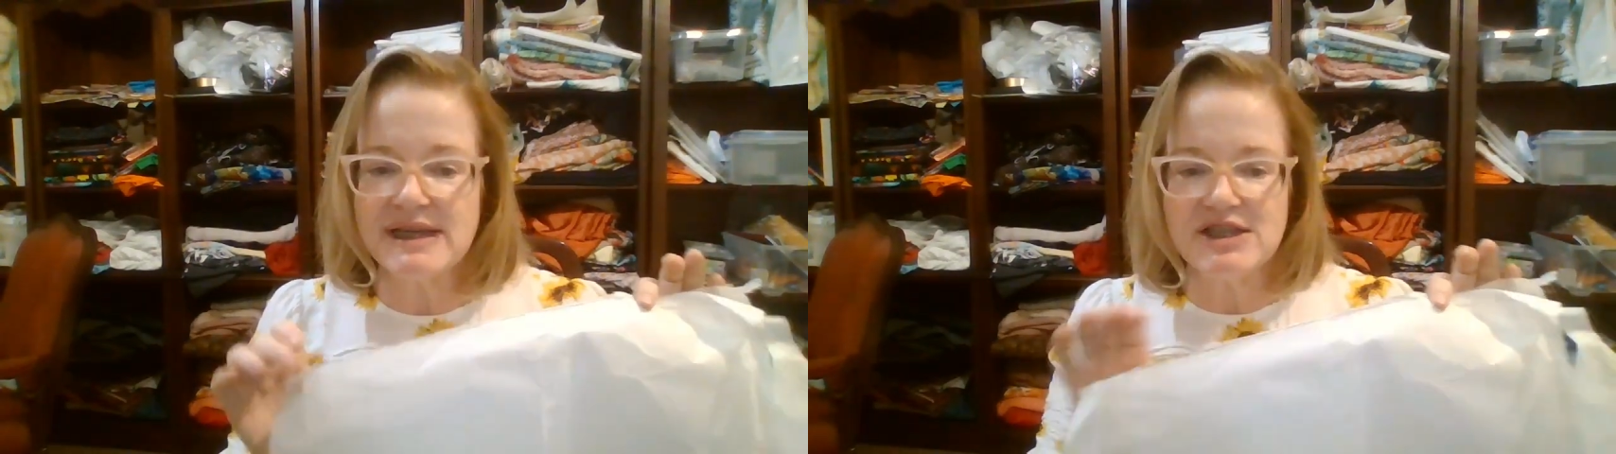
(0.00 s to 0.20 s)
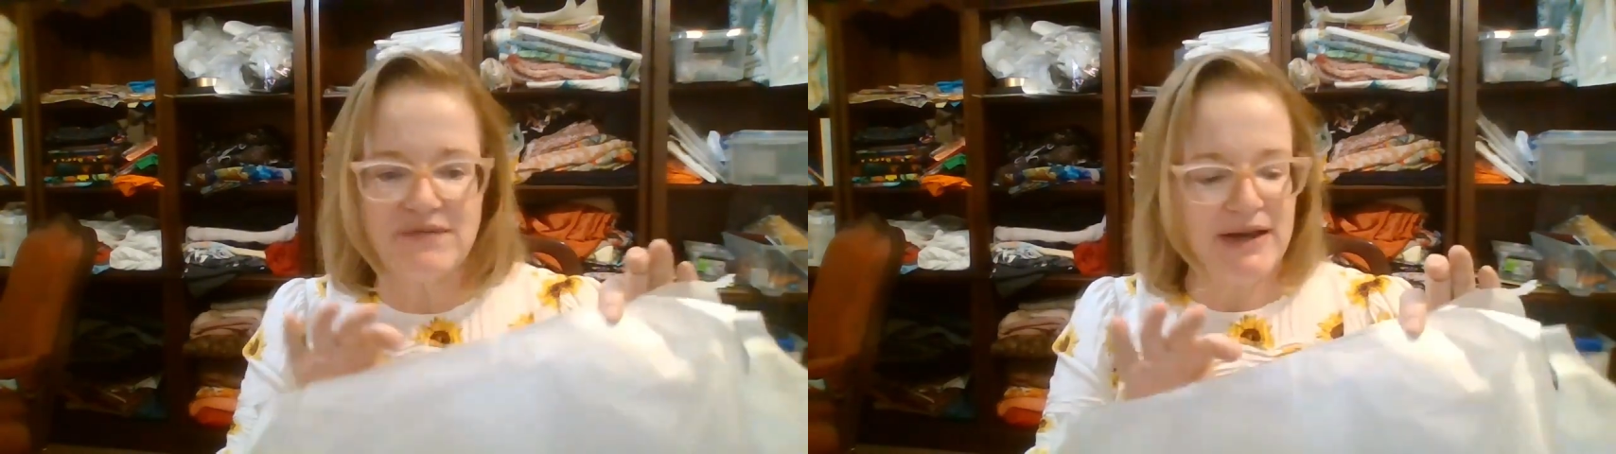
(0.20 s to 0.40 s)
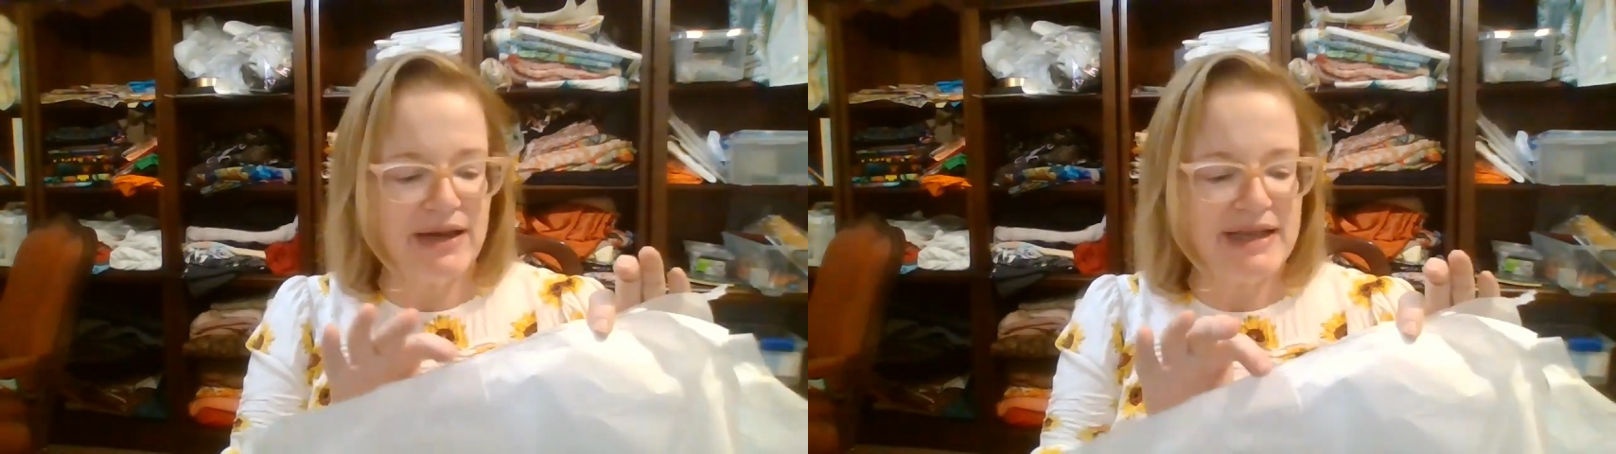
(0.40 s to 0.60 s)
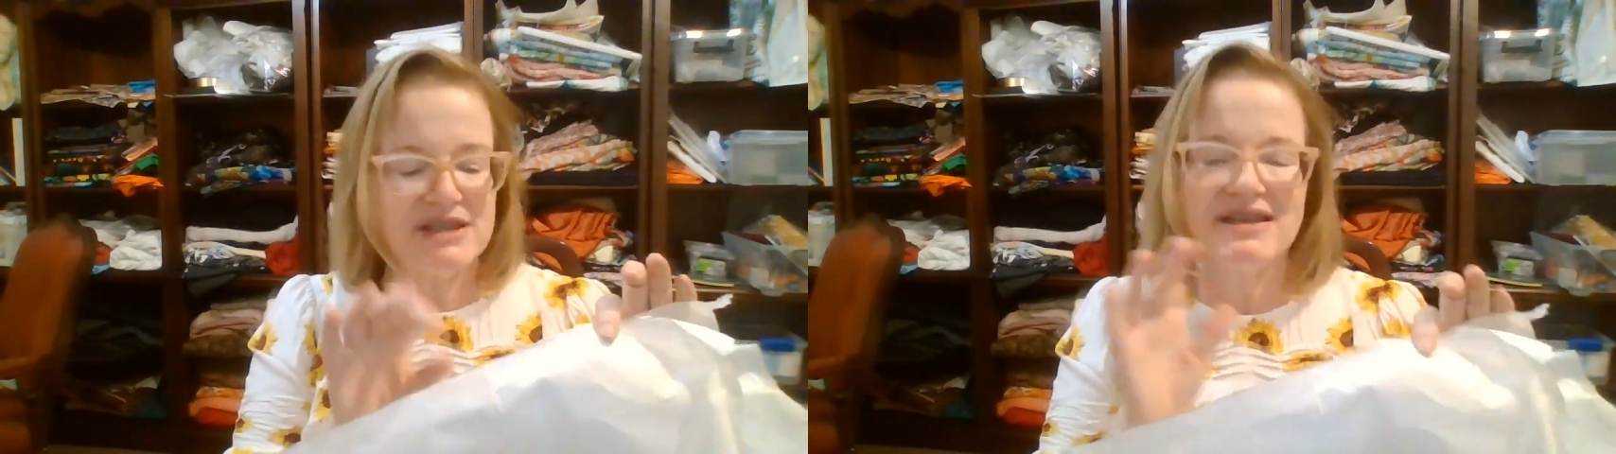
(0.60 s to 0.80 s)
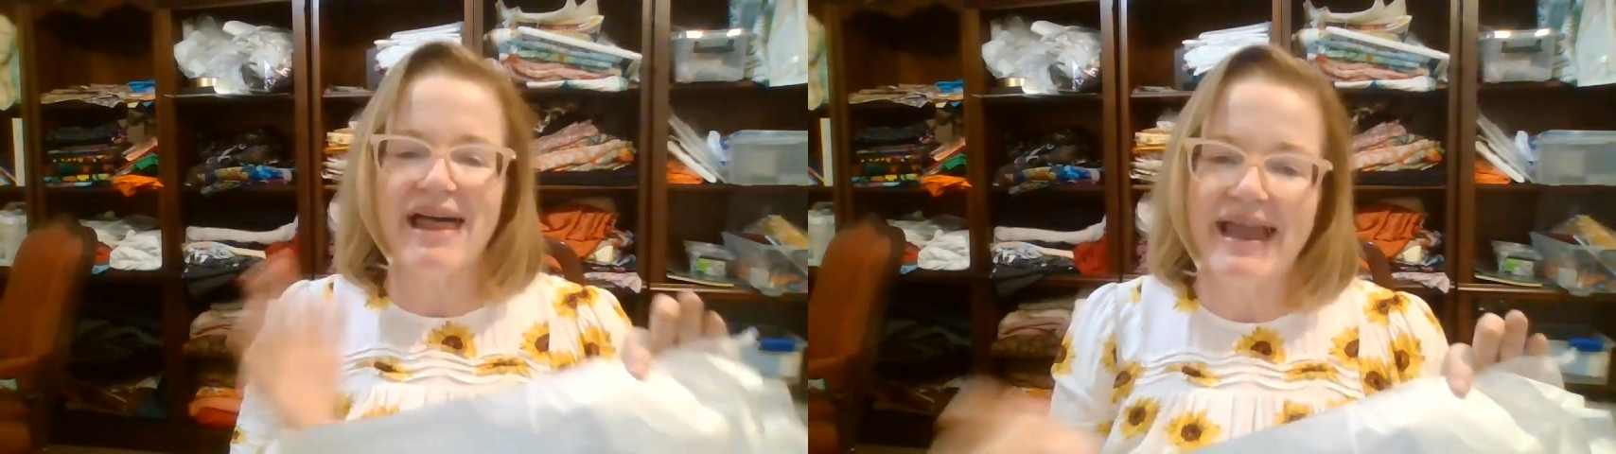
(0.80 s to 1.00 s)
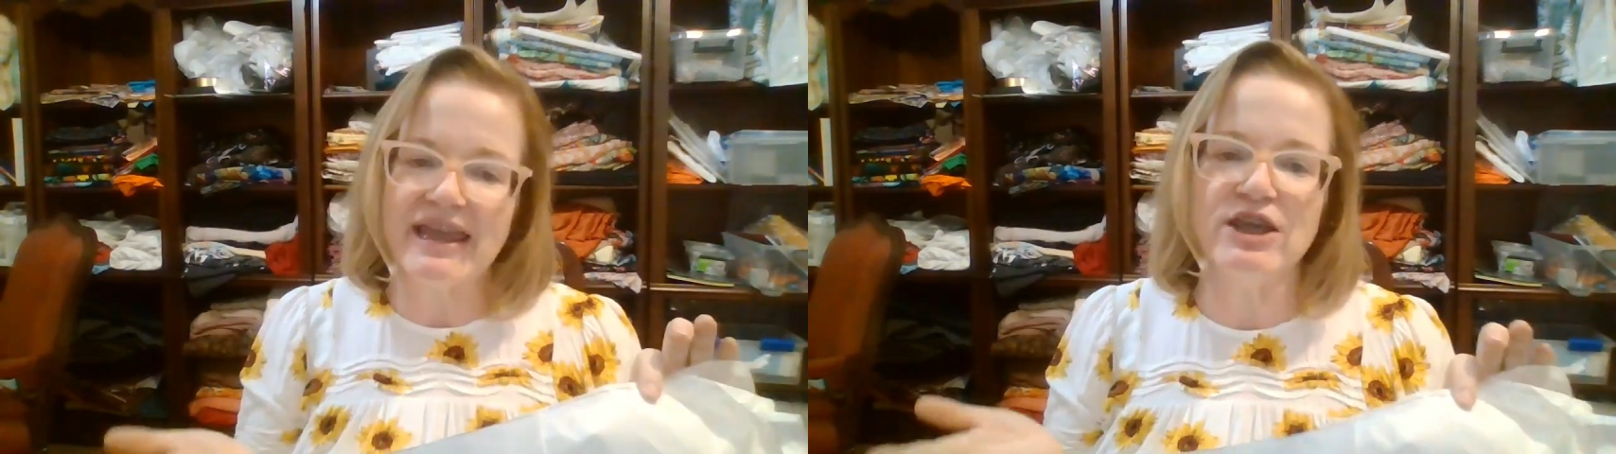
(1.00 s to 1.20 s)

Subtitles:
It's like